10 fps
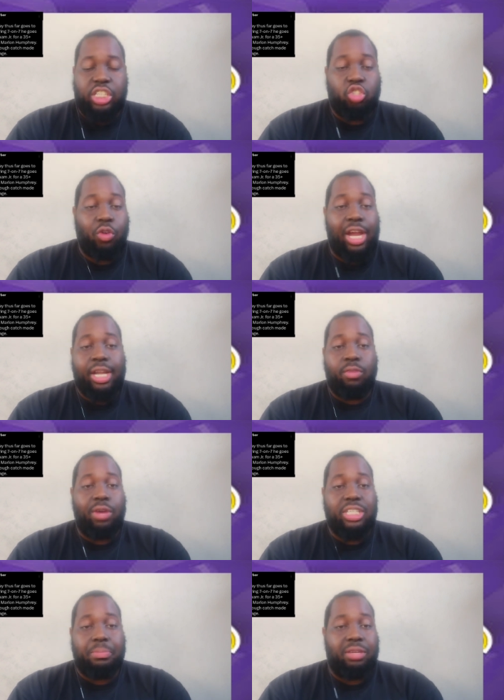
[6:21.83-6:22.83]
training
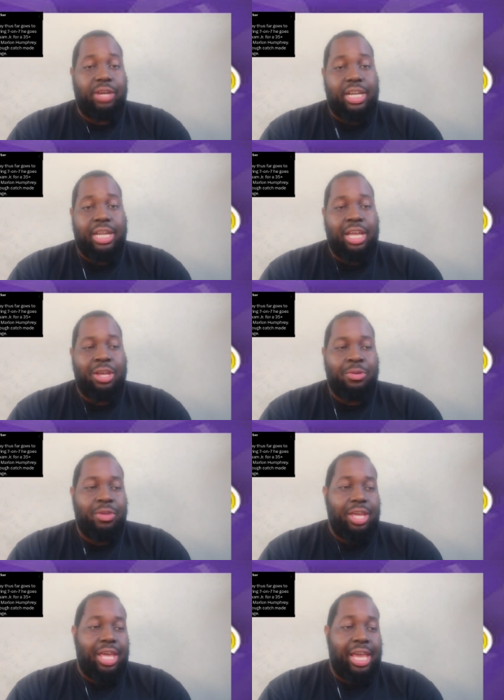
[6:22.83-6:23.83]
regimen right now,
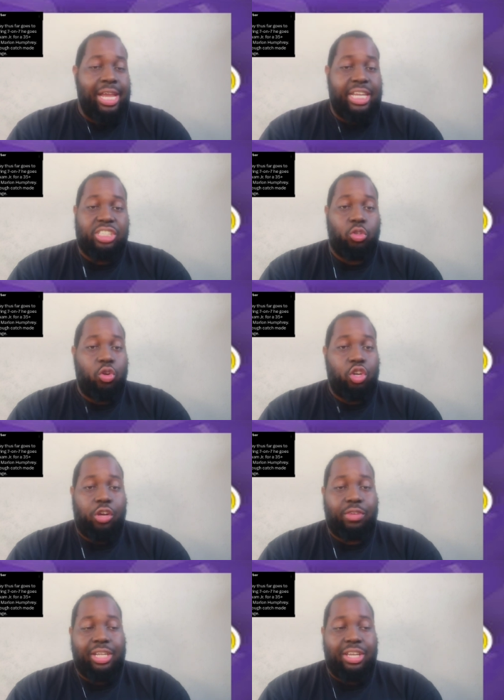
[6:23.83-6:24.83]
and it's showing
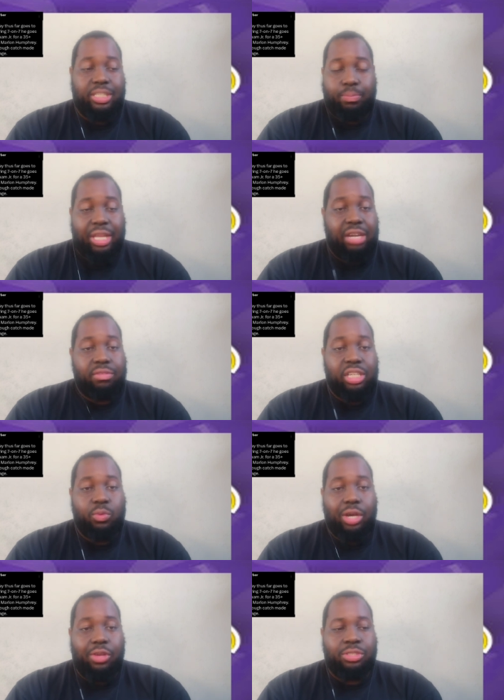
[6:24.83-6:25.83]
off right now. He's playing really
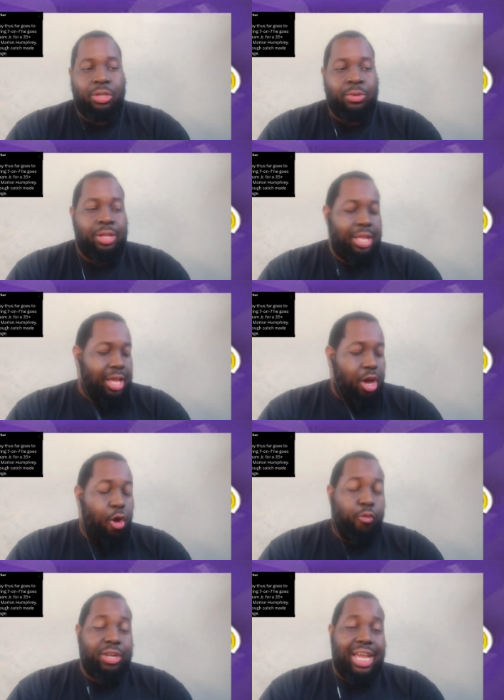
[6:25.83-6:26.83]
well, so
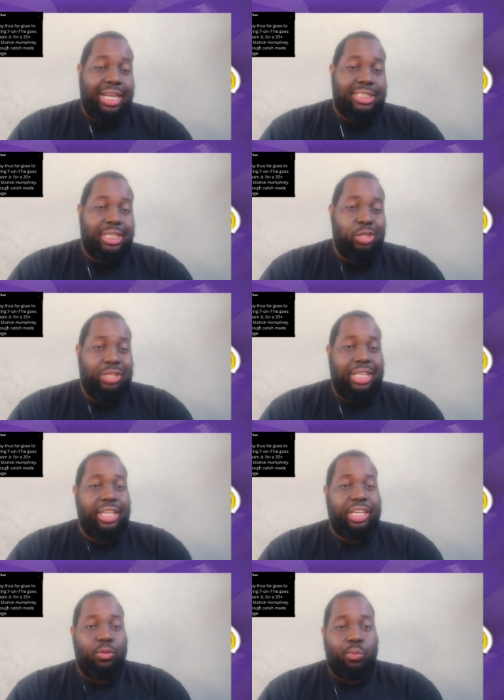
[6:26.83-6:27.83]
hopefully that continues. I
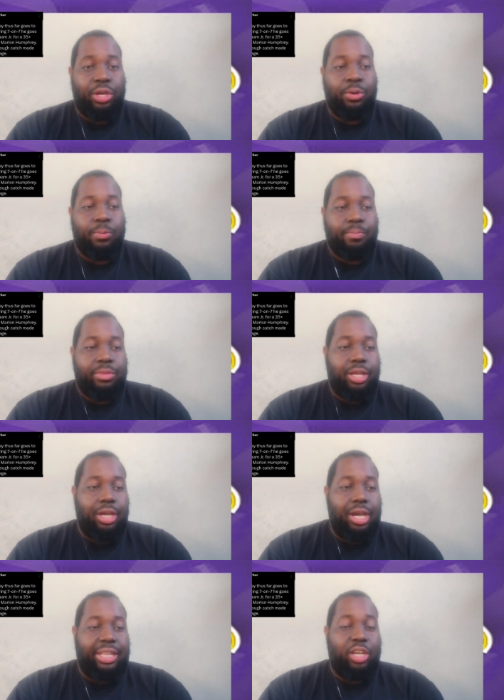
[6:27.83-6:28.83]
think it will.
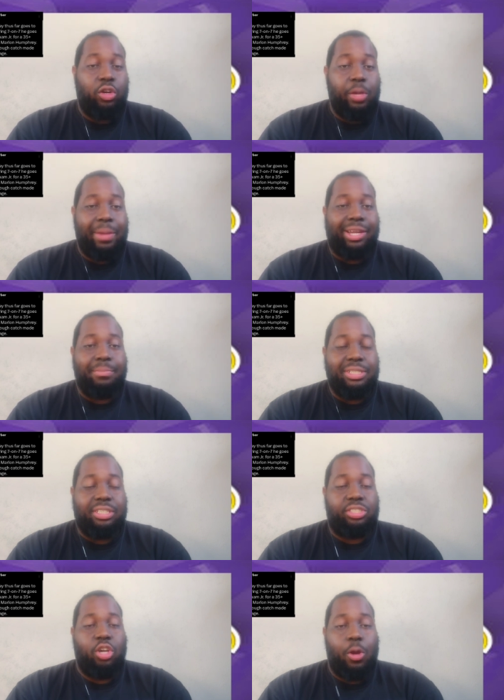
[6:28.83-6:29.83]
I think Odell Beckham is
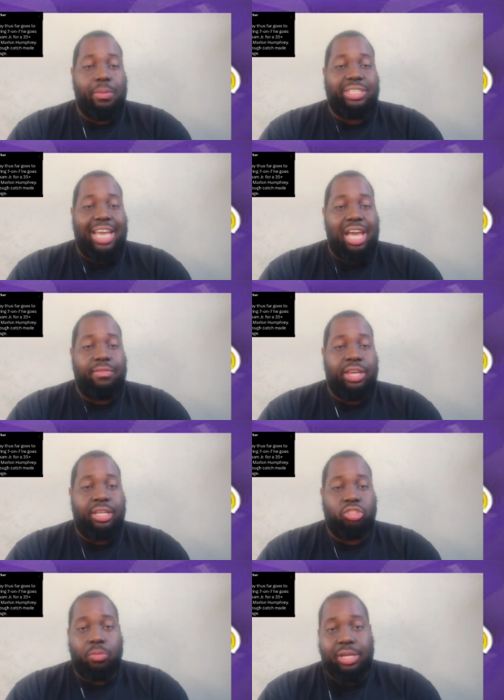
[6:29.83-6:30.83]
determined to have
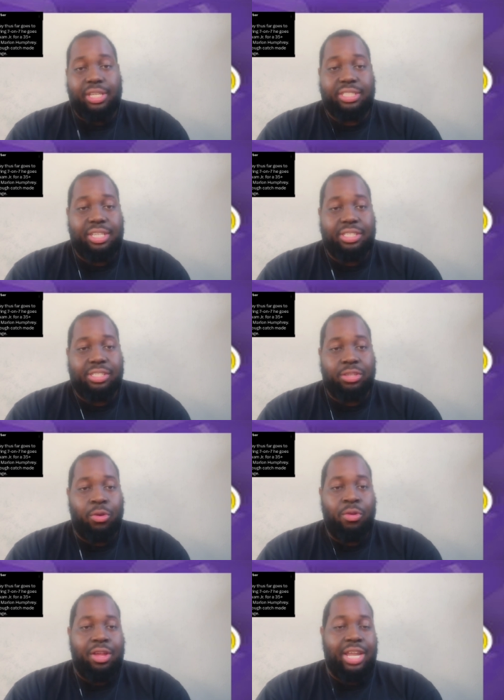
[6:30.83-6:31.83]
a tremendous season,
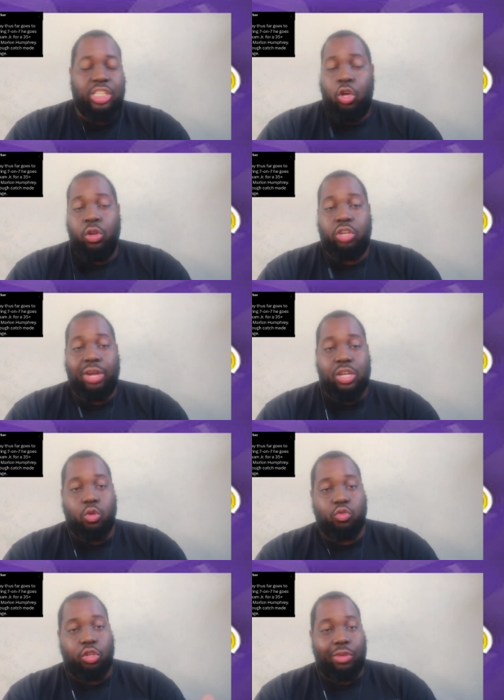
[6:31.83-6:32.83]
so that's only great
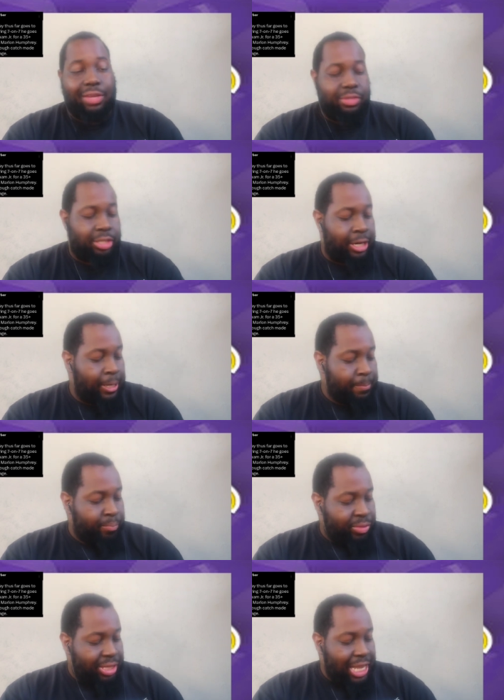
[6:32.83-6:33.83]
news for the Ravens, all right?
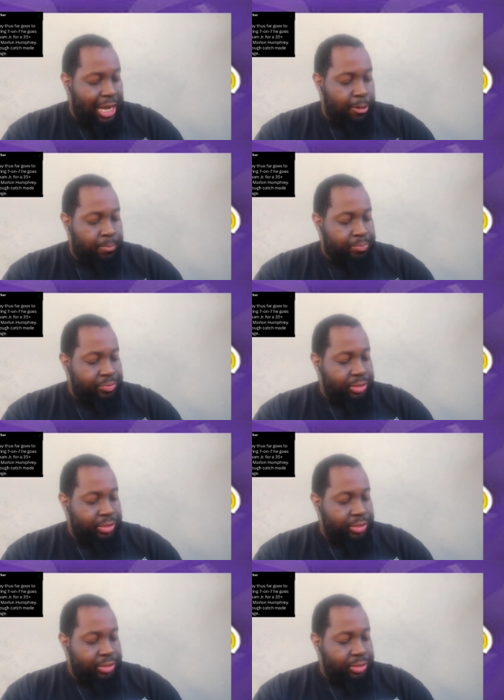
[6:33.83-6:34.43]
Now,